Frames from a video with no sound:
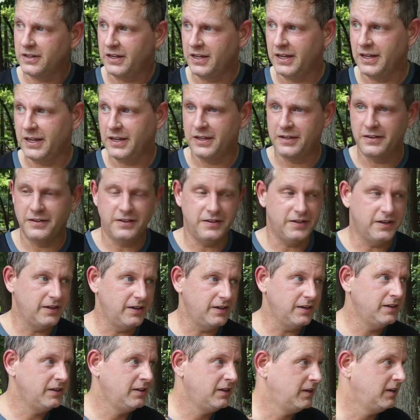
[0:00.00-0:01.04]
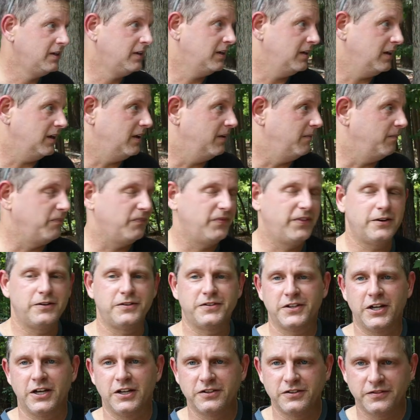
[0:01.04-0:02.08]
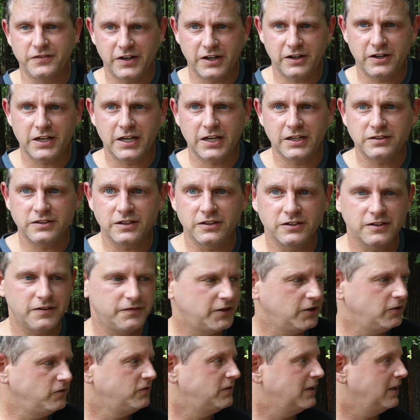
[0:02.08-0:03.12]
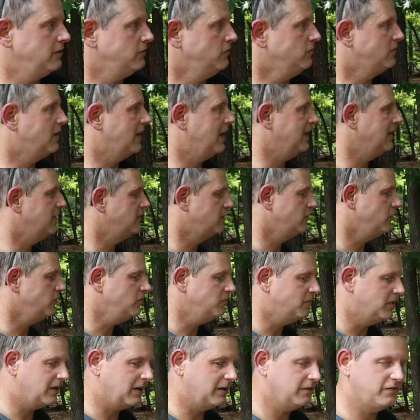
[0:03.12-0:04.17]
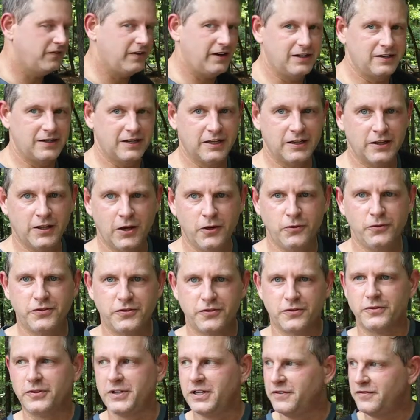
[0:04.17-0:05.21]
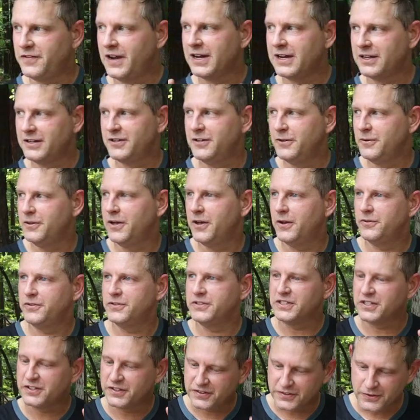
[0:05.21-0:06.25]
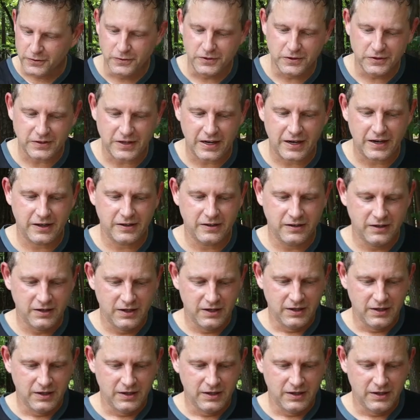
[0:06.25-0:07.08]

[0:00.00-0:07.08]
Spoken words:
And there's tons of variations of those that you can do, but I find that those three, if I can do those as soon as I